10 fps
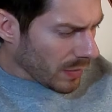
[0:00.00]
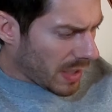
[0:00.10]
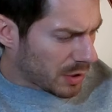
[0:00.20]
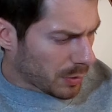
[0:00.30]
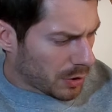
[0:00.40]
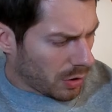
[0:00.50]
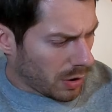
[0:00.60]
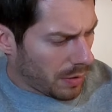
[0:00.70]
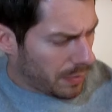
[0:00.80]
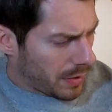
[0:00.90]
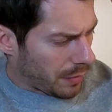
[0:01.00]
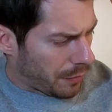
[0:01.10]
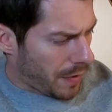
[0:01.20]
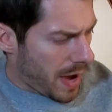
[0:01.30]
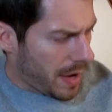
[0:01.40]
as a result of the
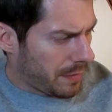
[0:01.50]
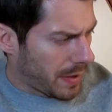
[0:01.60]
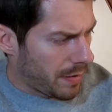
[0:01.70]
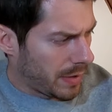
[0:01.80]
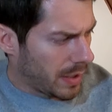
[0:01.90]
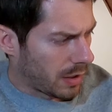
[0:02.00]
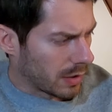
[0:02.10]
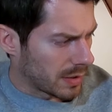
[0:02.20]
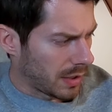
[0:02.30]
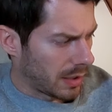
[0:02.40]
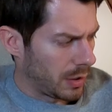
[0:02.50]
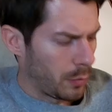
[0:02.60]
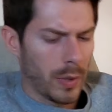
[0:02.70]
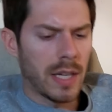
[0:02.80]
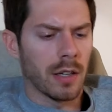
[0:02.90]
5 having a slightly
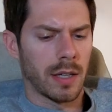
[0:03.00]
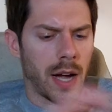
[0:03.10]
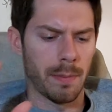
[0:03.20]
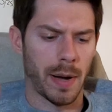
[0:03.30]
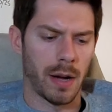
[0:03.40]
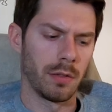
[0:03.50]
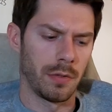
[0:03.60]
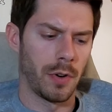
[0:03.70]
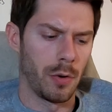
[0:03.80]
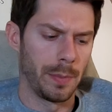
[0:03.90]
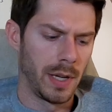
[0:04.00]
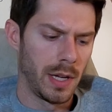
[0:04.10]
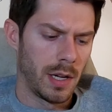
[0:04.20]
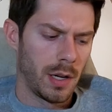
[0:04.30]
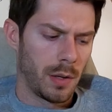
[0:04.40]
weaker compound foam,
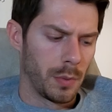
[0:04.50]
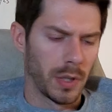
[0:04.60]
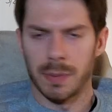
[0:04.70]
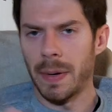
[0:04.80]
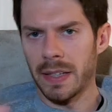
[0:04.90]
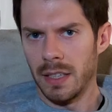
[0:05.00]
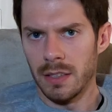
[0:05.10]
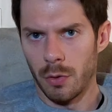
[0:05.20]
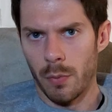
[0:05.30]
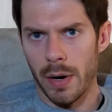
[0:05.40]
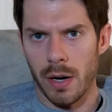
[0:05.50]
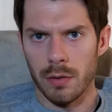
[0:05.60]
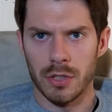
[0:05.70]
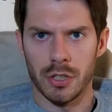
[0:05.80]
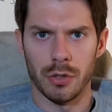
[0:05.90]
we're expecting it to wear
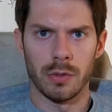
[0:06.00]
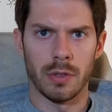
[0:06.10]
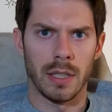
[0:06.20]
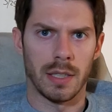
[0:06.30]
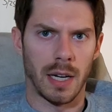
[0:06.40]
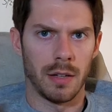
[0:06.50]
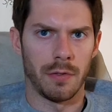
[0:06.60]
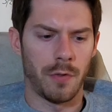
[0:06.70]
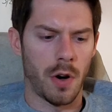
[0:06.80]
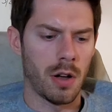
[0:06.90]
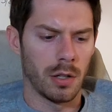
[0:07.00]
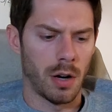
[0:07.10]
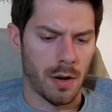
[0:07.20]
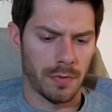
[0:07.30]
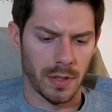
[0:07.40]
out sooner and kind of fall
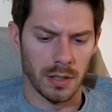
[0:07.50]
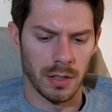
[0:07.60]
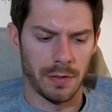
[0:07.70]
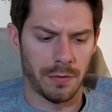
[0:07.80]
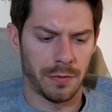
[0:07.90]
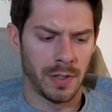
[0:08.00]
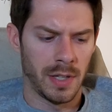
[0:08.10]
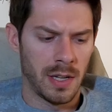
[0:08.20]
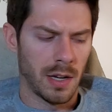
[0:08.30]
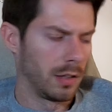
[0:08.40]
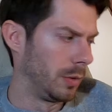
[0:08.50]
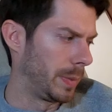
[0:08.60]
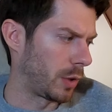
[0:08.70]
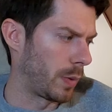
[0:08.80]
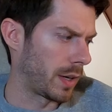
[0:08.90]
off the cliff a little
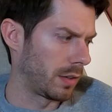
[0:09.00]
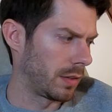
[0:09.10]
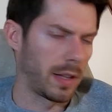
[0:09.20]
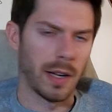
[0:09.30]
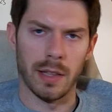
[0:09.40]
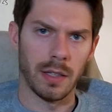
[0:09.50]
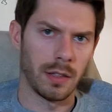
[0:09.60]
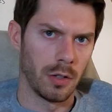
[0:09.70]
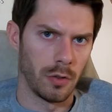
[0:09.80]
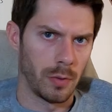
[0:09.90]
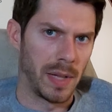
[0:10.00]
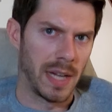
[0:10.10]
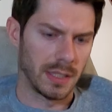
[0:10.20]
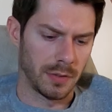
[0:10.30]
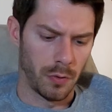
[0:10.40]
bit quicker than I think the
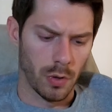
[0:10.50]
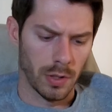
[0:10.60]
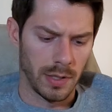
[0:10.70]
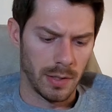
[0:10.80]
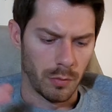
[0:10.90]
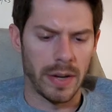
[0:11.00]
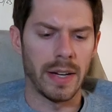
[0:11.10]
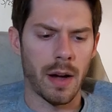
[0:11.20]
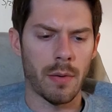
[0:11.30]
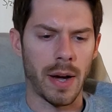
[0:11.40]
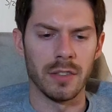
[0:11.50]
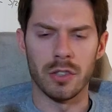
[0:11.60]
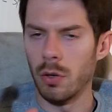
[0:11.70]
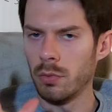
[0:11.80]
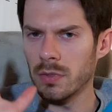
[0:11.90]
NovaBlast 4. Right now, I
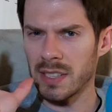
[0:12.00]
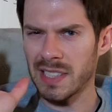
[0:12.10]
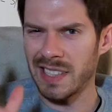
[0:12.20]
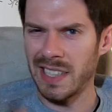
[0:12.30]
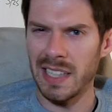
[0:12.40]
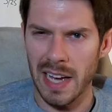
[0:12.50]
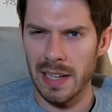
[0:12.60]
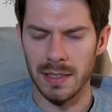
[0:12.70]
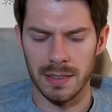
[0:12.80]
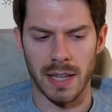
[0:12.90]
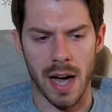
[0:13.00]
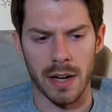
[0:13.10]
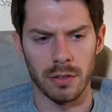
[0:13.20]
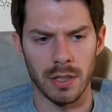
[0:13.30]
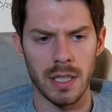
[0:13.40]
don't see that
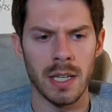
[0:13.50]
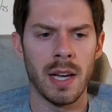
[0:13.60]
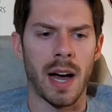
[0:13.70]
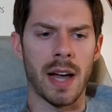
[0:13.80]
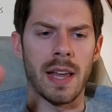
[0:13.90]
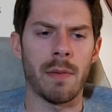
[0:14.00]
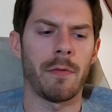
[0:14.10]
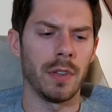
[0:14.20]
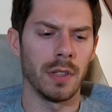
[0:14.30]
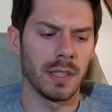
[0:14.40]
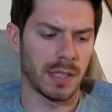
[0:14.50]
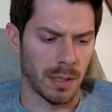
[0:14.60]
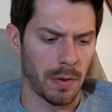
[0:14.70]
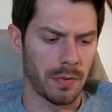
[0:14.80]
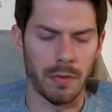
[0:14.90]
entirely. I am feeling
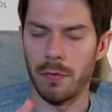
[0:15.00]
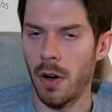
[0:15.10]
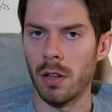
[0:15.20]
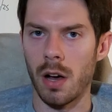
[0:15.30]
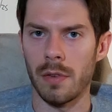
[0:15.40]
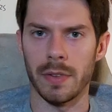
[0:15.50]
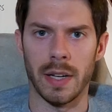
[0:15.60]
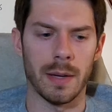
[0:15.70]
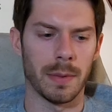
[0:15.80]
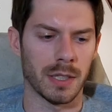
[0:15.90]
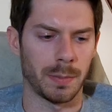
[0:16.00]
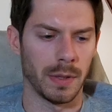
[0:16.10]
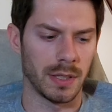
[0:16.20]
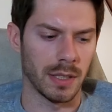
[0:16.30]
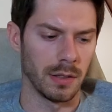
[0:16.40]
some of the fall off, and I am
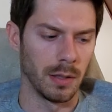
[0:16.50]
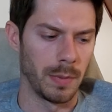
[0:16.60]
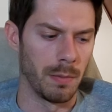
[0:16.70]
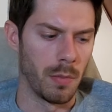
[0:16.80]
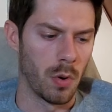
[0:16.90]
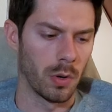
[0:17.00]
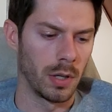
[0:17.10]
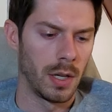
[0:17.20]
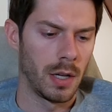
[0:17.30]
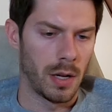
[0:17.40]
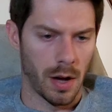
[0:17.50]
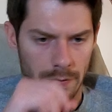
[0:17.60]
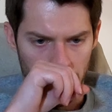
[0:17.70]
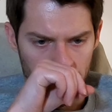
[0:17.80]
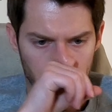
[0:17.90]
experiencing a little bit more
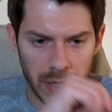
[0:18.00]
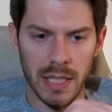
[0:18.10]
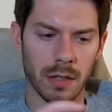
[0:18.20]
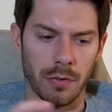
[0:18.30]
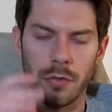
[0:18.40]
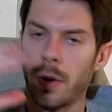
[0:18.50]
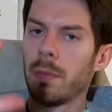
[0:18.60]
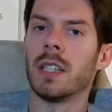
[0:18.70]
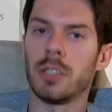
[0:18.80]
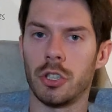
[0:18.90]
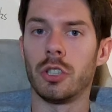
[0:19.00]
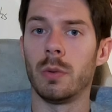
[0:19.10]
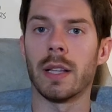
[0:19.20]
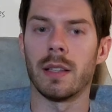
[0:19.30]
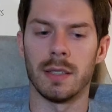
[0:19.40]
of a beating from this shoe
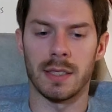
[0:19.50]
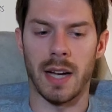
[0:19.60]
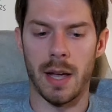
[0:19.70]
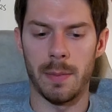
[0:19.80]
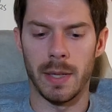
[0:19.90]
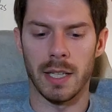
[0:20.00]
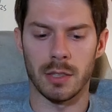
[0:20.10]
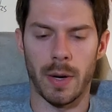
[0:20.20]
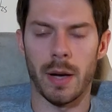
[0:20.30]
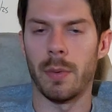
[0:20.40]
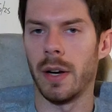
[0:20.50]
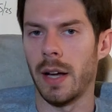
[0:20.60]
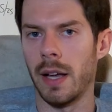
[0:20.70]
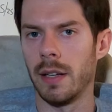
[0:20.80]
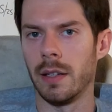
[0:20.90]
at this time, and that's why I went
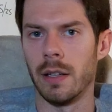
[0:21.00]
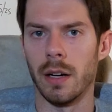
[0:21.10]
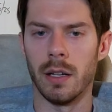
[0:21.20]
ahead and